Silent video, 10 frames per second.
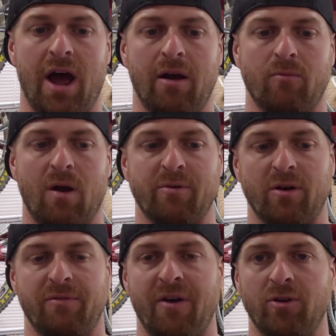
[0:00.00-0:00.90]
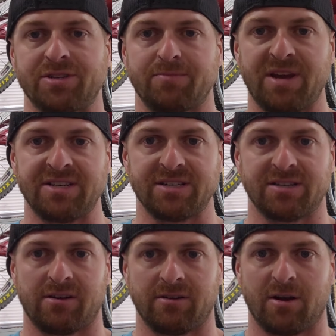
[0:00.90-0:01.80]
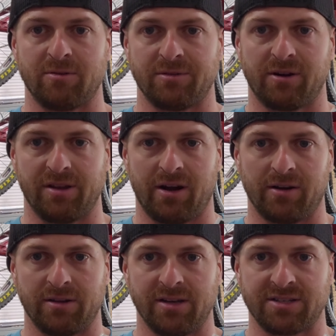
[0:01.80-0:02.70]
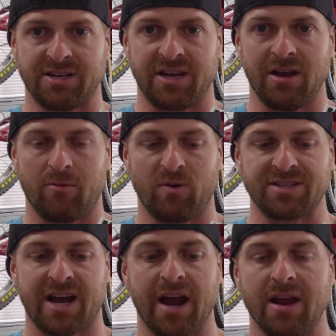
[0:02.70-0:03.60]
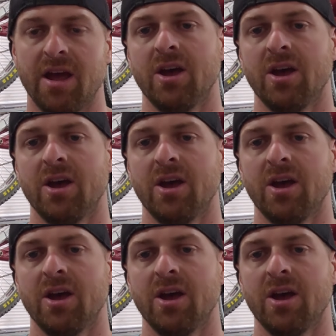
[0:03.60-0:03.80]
rubber felt pieces that are they're the sticky on one side.